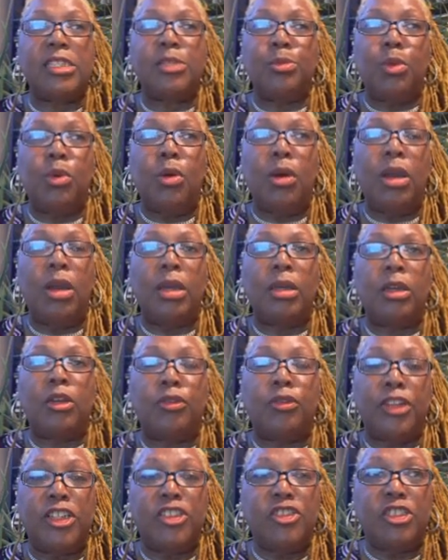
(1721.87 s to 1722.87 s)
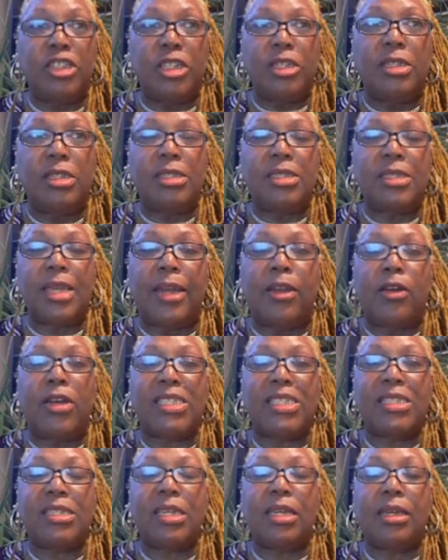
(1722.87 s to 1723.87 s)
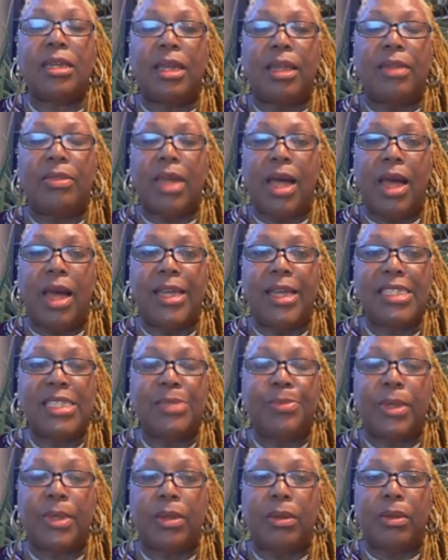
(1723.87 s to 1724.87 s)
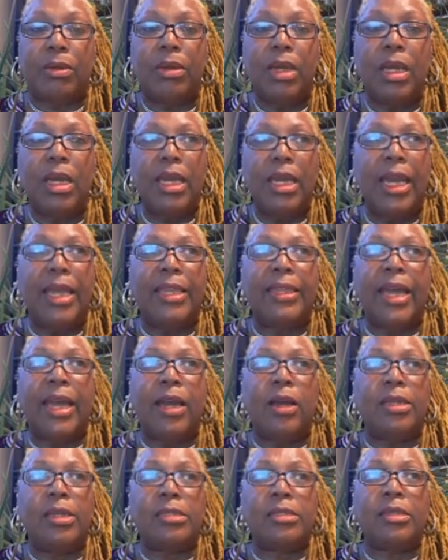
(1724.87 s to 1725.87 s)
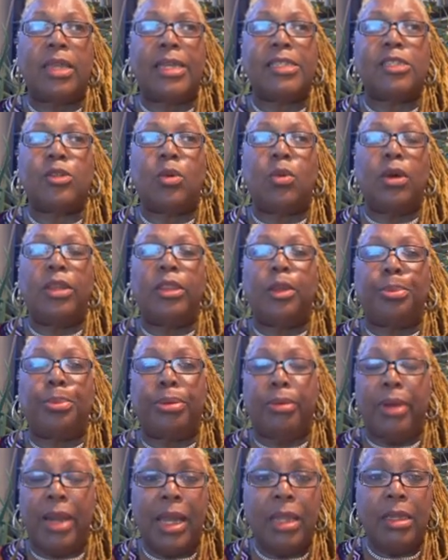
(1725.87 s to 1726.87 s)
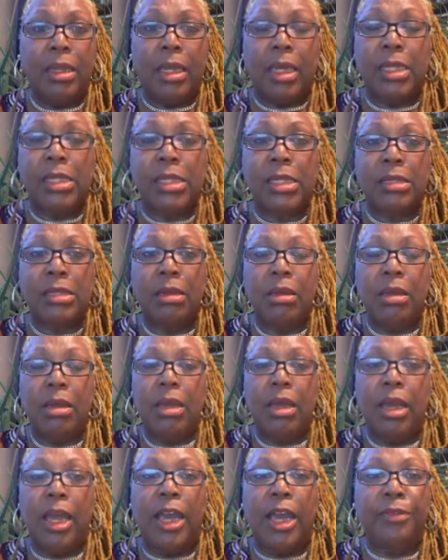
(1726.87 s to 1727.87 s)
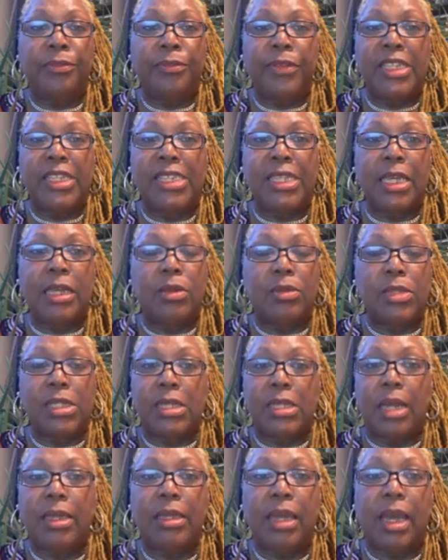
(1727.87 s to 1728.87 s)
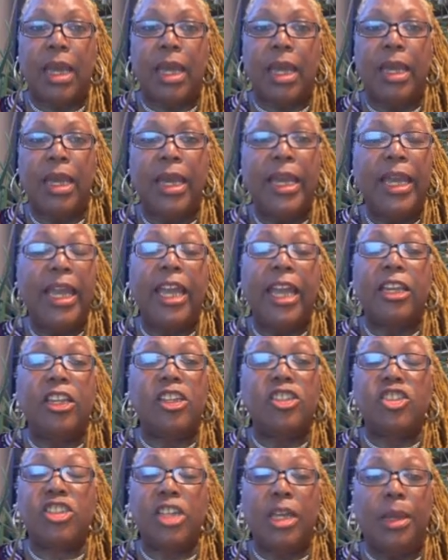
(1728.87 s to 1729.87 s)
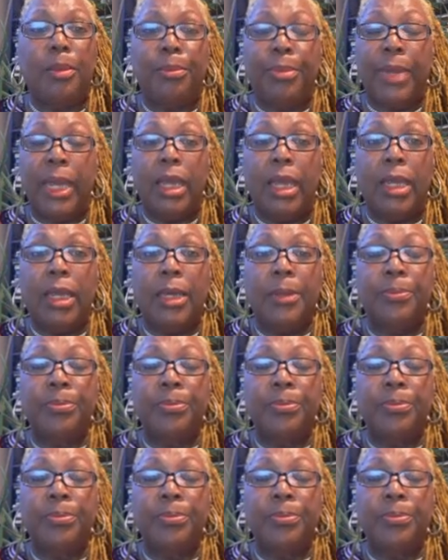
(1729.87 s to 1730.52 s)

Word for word: more Christians that are sick in the hospital and that that's on the prayer list every single Ooh. Sunday, and it shouldn't be.